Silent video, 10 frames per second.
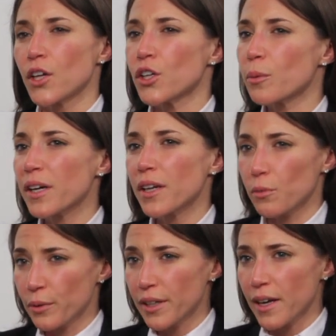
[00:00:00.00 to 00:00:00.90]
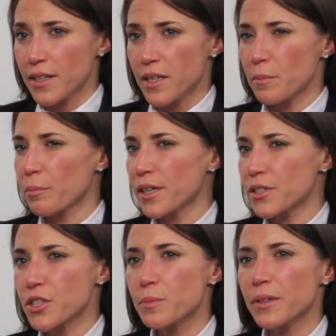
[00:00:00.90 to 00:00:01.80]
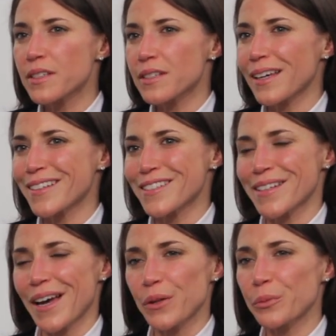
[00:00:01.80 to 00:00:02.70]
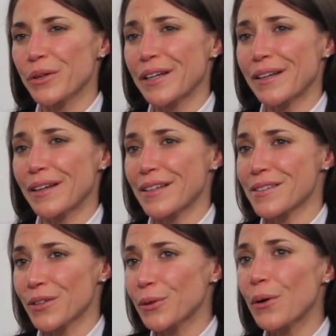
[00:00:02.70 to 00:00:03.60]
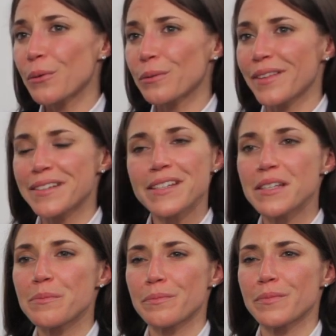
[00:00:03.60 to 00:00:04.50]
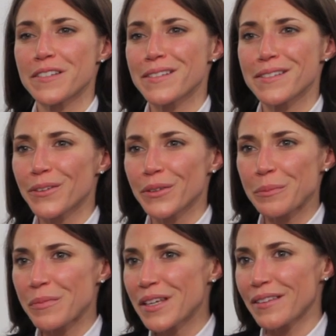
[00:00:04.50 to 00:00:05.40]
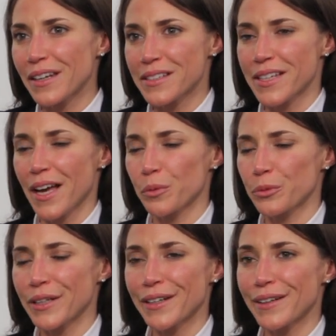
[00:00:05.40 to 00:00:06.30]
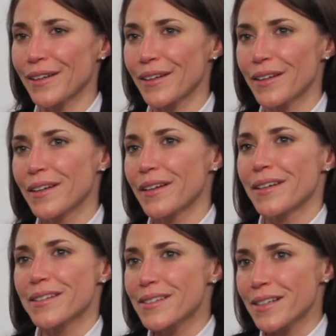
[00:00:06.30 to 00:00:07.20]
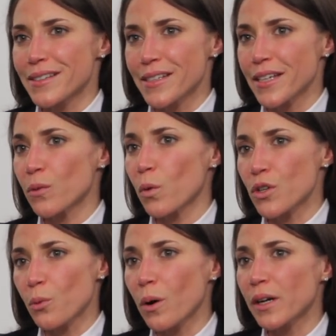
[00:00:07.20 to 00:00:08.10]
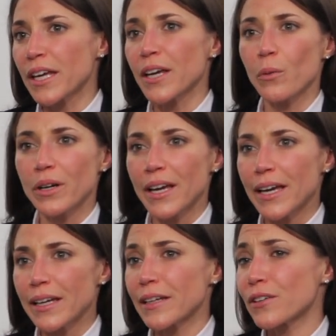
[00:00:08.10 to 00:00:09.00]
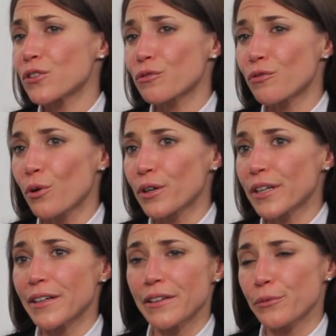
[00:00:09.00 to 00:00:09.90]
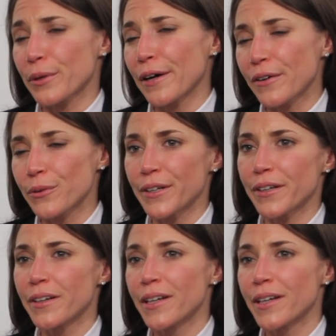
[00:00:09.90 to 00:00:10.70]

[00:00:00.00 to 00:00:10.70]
You might not realize it, but just because a gauge is calibrated at 0, that doesn't necessarily mean that it's calibrated at 60, 120, 180, 240, and 300.